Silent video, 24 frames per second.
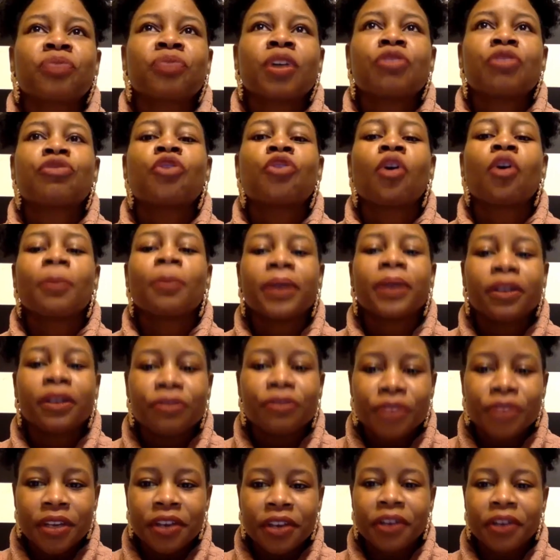formative
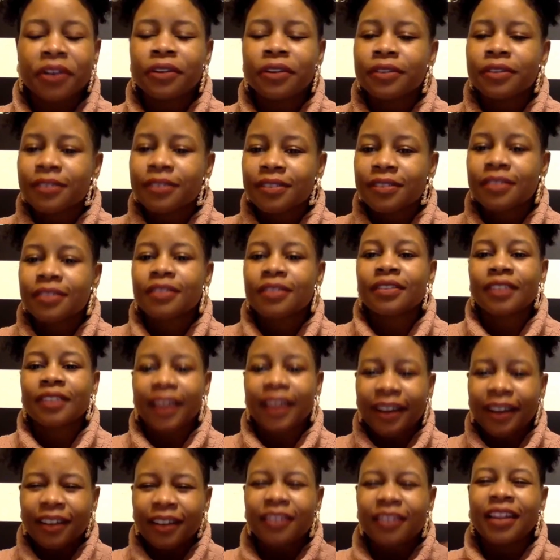years,
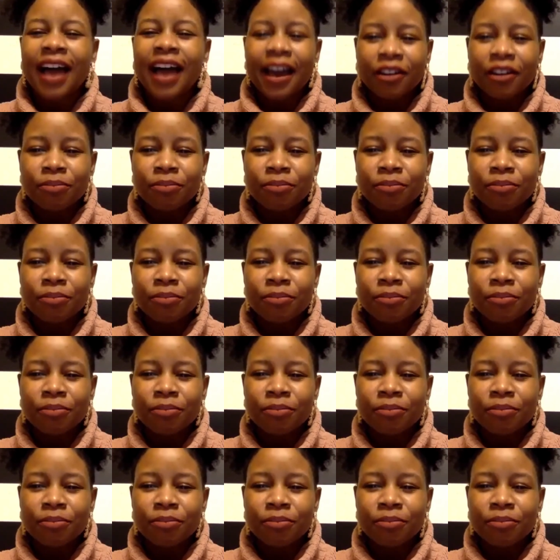like a lot